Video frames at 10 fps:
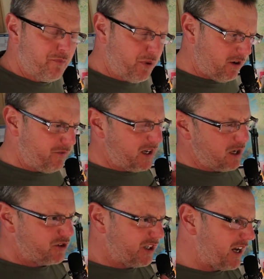I've put a
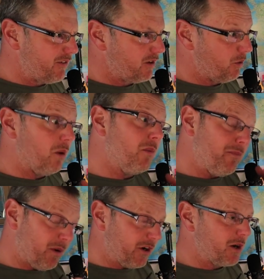video together, or
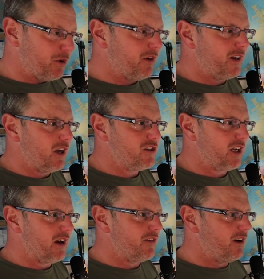I'm going to put a video
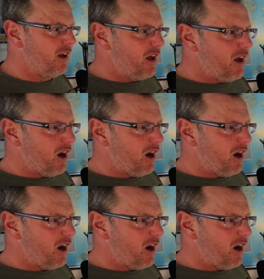together.